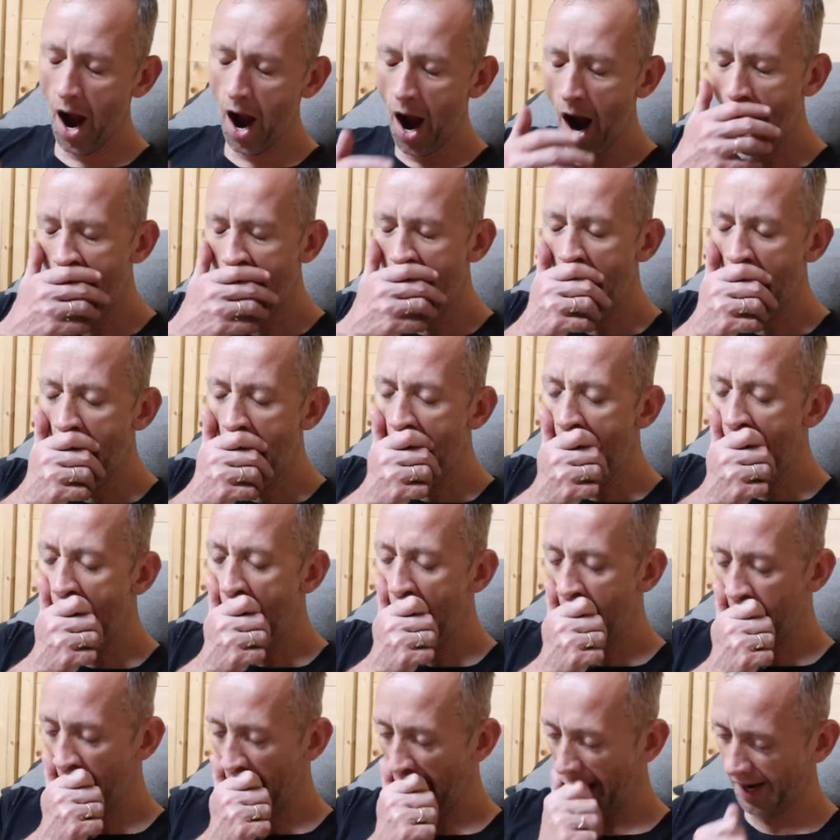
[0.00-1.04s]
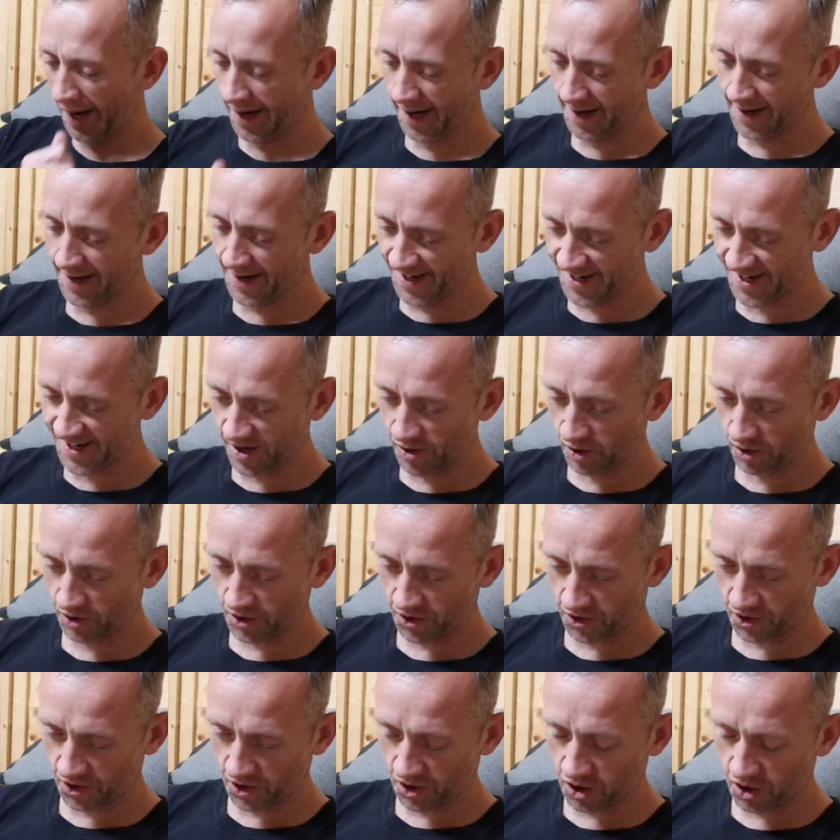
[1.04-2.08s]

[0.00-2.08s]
Oh my goodness, know what to do.